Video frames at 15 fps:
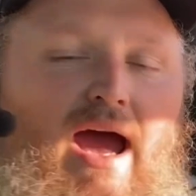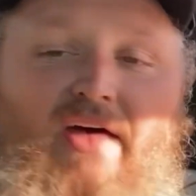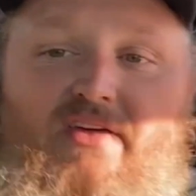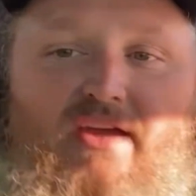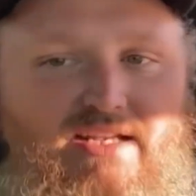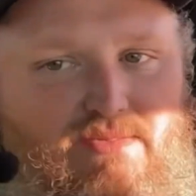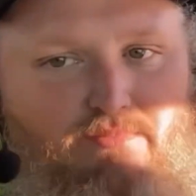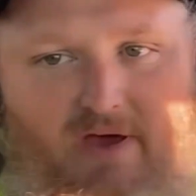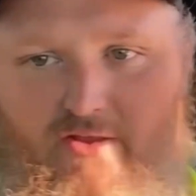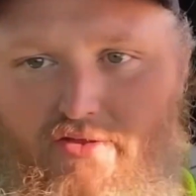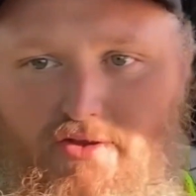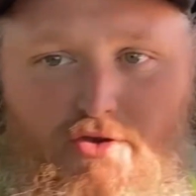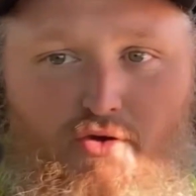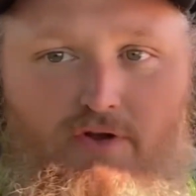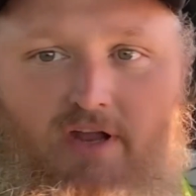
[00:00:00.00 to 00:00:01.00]
I think it's better
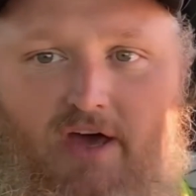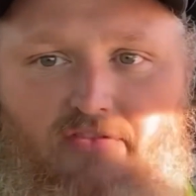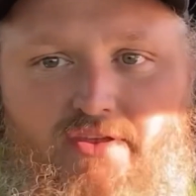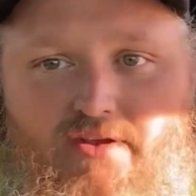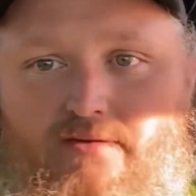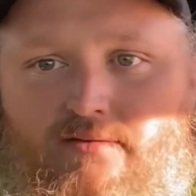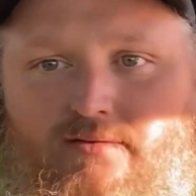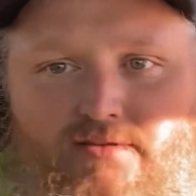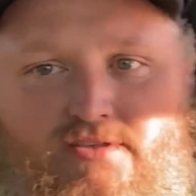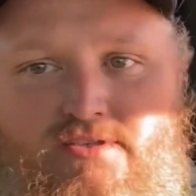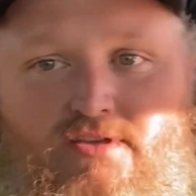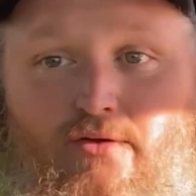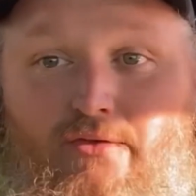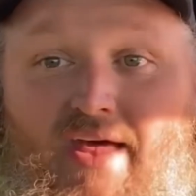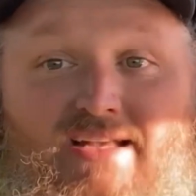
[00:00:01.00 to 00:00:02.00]
than doing nothing.
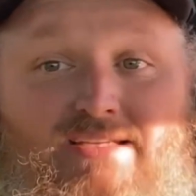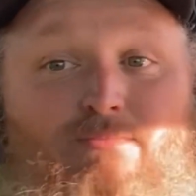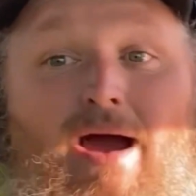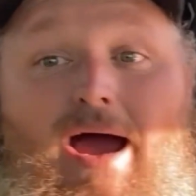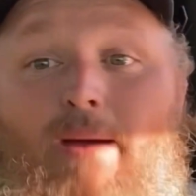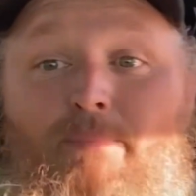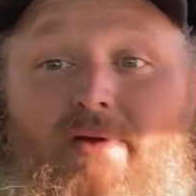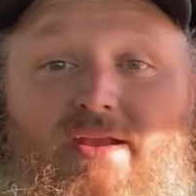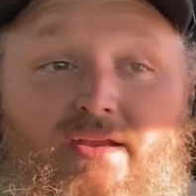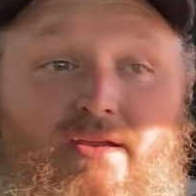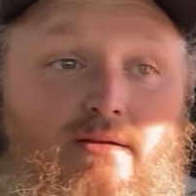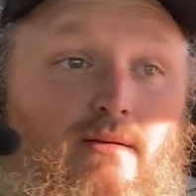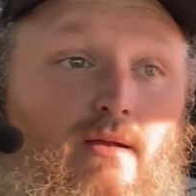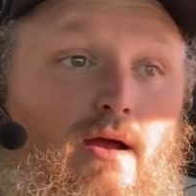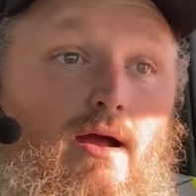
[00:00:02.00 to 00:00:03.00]
So that's my
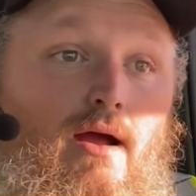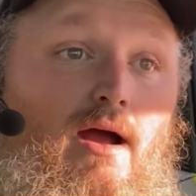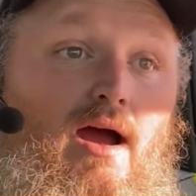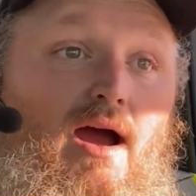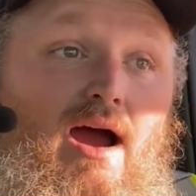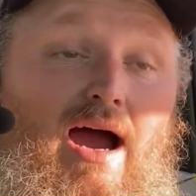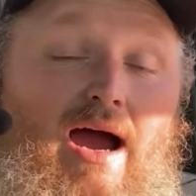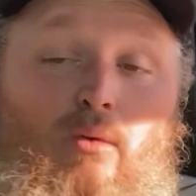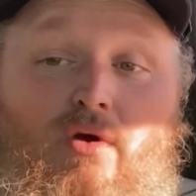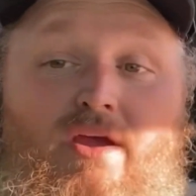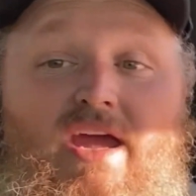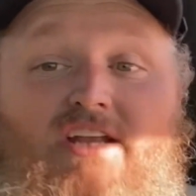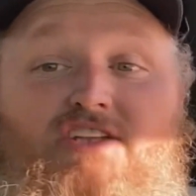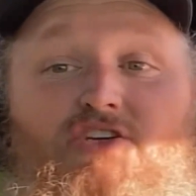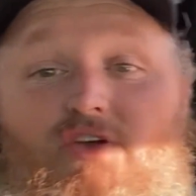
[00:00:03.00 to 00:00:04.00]
opinion. I will
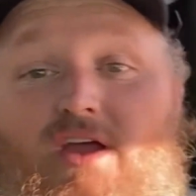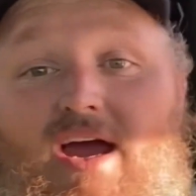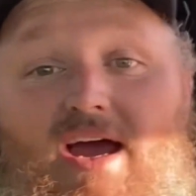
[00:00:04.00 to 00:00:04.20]
catch you